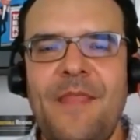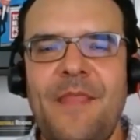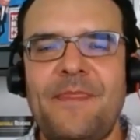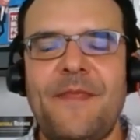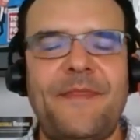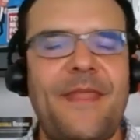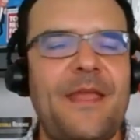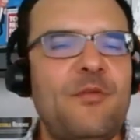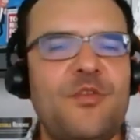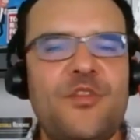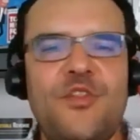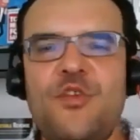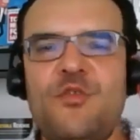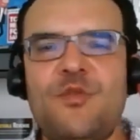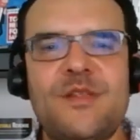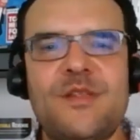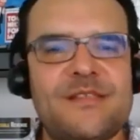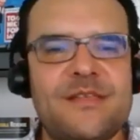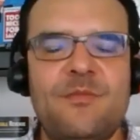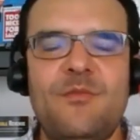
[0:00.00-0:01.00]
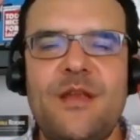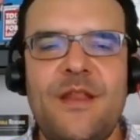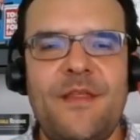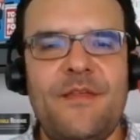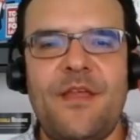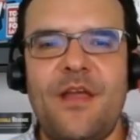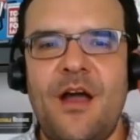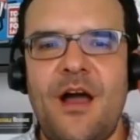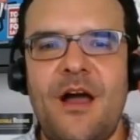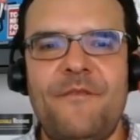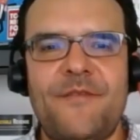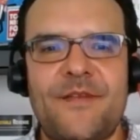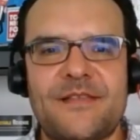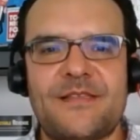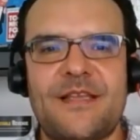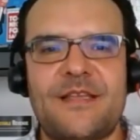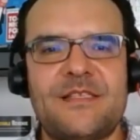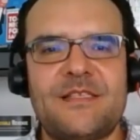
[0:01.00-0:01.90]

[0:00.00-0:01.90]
that they would do with someone in the office.